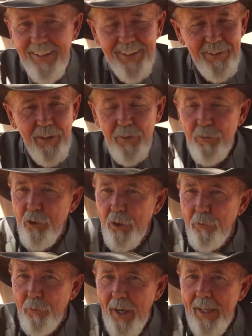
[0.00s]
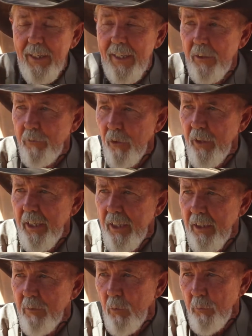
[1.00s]
And she finally, at the very
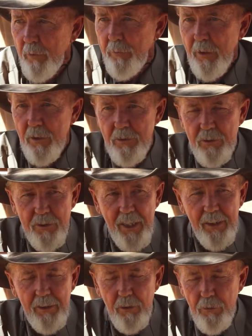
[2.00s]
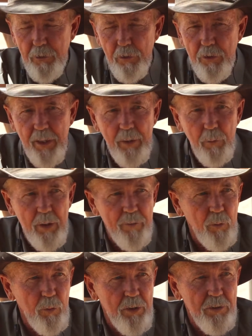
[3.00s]
end, when we finished the second or third day, whatever
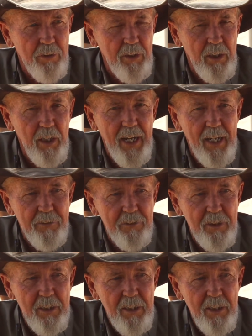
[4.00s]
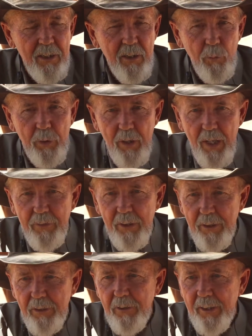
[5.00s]
it was, of the class, we were having
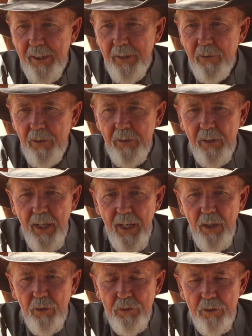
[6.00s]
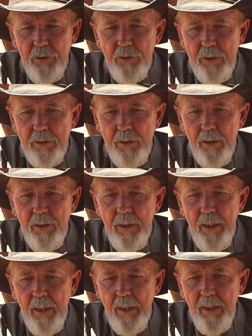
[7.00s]
dinner together in their house, and she said,
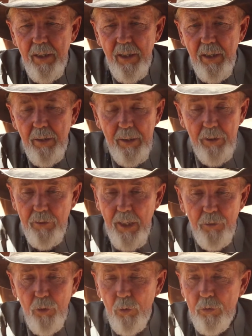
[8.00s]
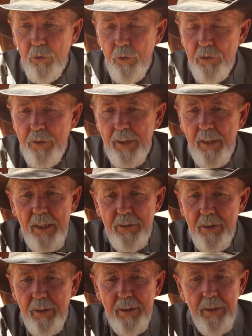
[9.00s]
because I told Christina, I
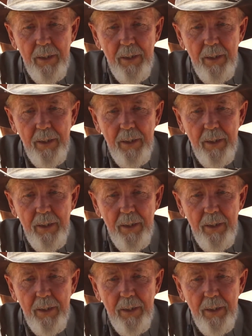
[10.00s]
said,